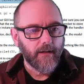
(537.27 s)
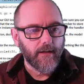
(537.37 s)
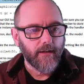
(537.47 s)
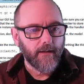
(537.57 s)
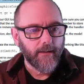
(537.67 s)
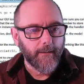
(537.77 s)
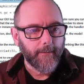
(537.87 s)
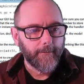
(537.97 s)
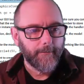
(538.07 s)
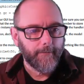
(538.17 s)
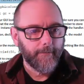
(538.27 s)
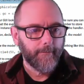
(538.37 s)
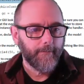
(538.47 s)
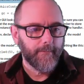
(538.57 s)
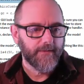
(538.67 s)

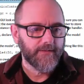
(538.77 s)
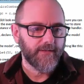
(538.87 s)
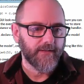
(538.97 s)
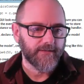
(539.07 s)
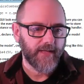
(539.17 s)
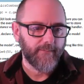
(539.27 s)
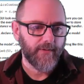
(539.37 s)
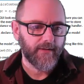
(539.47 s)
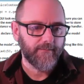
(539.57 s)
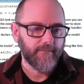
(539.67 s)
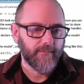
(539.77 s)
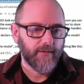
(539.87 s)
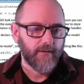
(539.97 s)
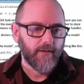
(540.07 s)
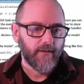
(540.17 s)
So the set button
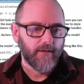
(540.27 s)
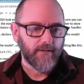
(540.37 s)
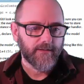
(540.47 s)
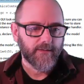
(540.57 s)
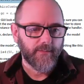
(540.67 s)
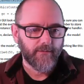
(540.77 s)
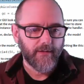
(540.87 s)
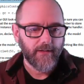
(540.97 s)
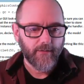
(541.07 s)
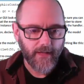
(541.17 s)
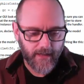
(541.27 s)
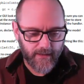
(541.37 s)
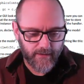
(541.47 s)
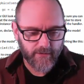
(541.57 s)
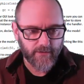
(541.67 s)
needs to be
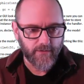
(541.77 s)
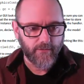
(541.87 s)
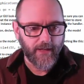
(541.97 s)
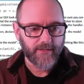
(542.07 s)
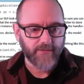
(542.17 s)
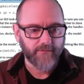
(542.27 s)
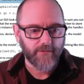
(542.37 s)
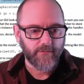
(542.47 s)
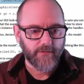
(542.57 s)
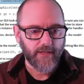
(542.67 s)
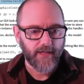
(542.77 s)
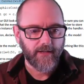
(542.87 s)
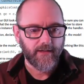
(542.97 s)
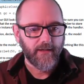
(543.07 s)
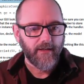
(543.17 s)
relocated to X of
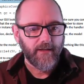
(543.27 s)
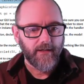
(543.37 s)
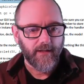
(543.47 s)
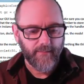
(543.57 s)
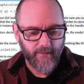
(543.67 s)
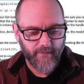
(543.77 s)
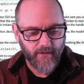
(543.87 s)
210 and